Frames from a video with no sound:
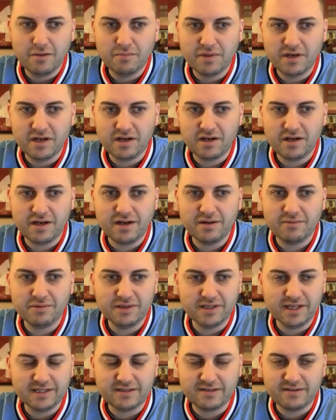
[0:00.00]
But I
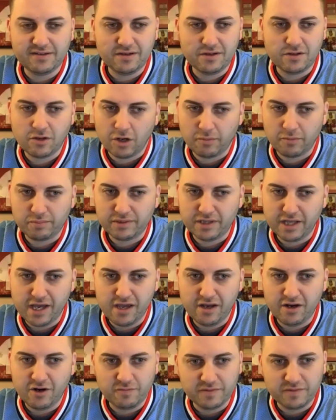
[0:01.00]
would like to see Carp play
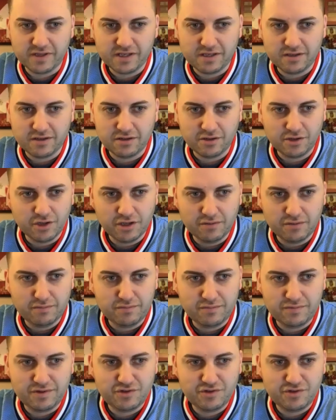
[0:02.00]
and hopefully get a good